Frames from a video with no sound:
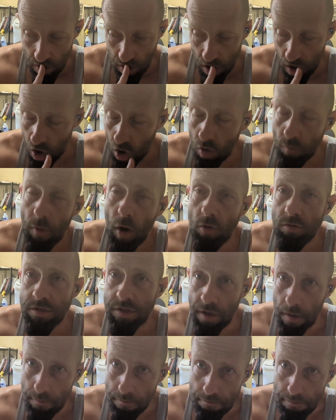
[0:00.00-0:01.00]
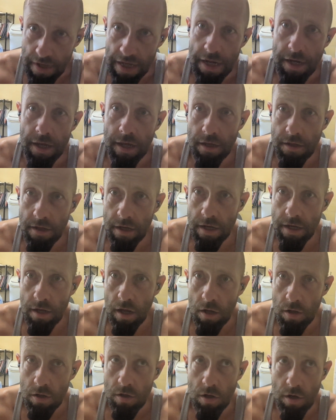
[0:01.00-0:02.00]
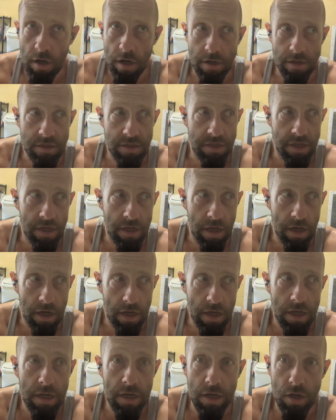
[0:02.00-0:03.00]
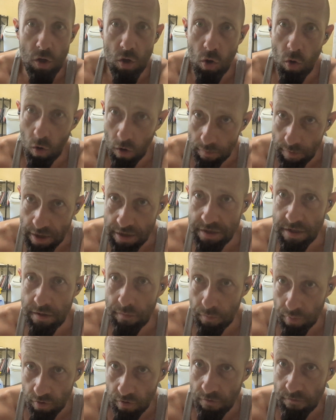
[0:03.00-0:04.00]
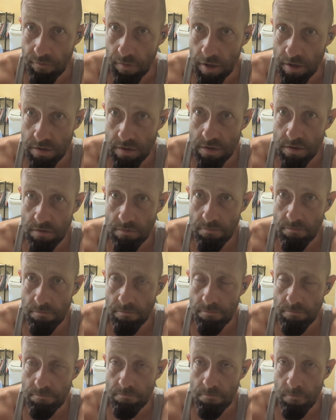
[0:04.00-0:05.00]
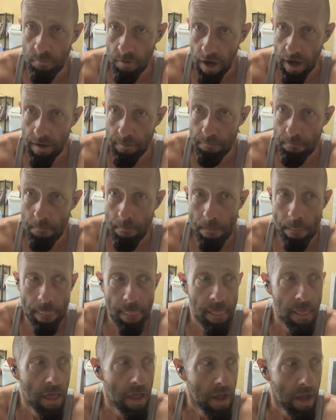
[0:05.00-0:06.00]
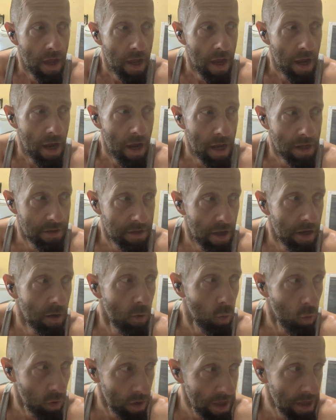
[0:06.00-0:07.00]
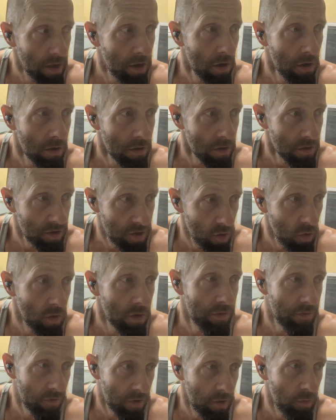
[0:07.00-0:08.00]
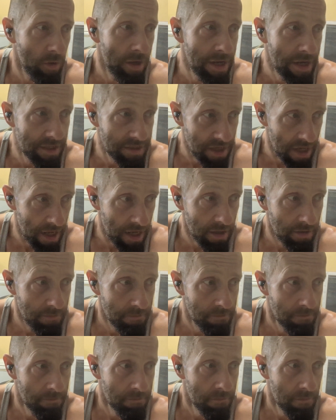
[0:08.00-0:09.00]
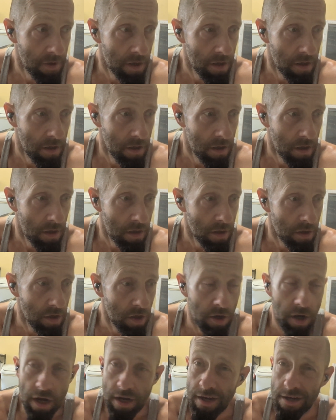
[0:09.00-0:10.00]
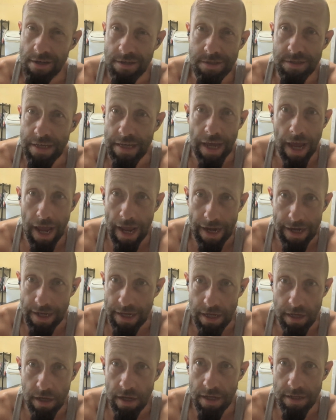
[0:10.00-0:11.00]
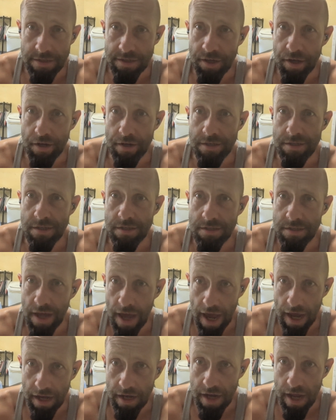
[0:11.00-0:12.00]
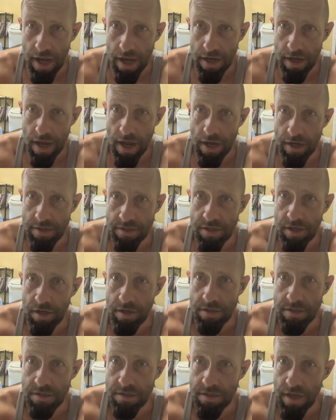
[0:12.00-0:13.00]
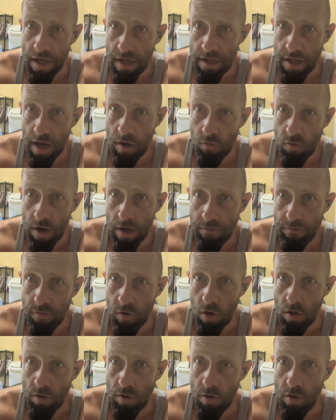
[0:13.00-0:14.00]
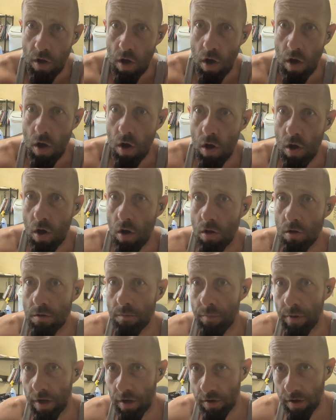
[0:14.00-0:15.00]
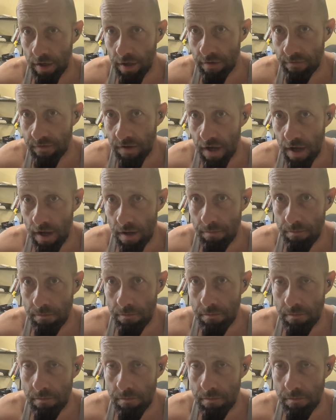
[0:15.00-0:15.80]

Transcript: almost immediately, you're going to see enormous improvements, right? And then a week or 2 or 3 weeks in, you're not going to see any. It's going to stagnate, and it's going to stay that way for a long period of time.